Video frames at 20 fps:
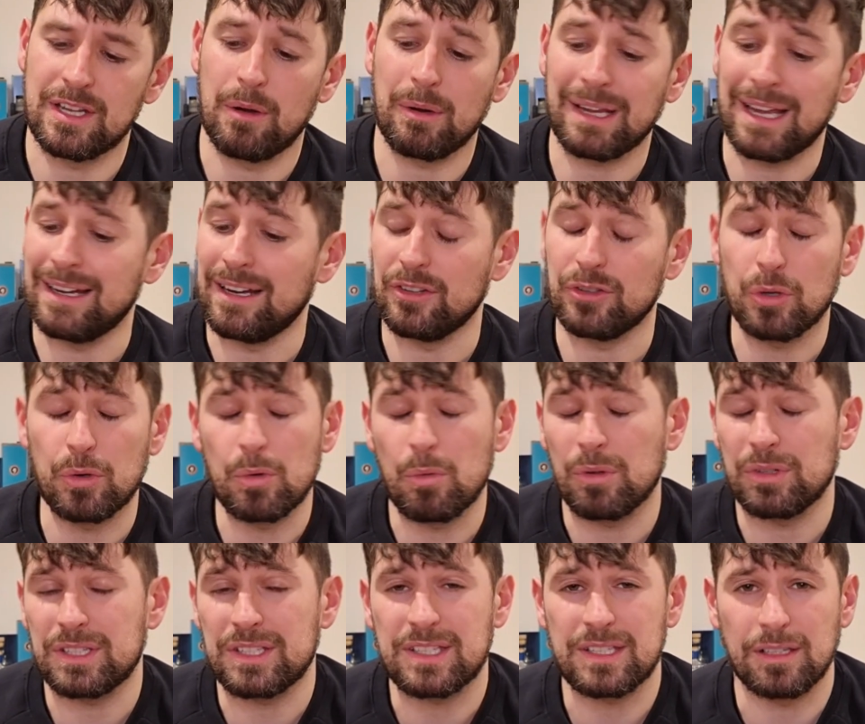Now, again, I don't know
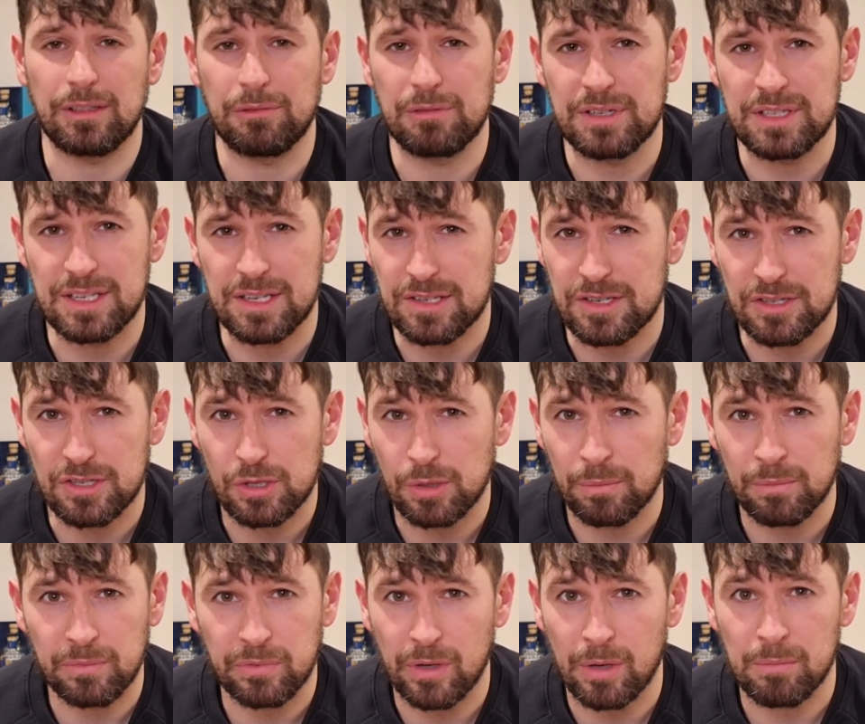what distilleries this has
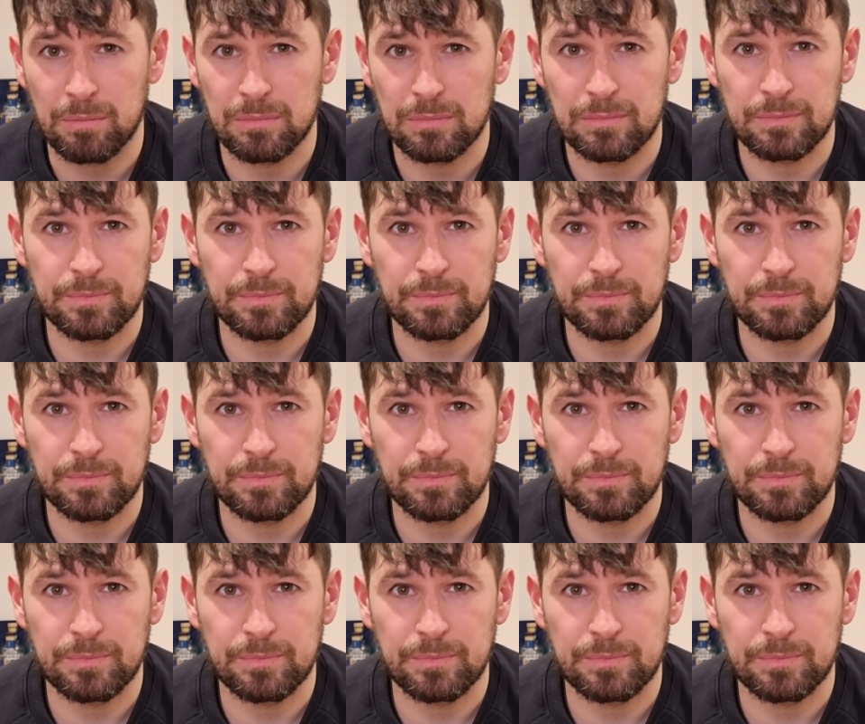come from.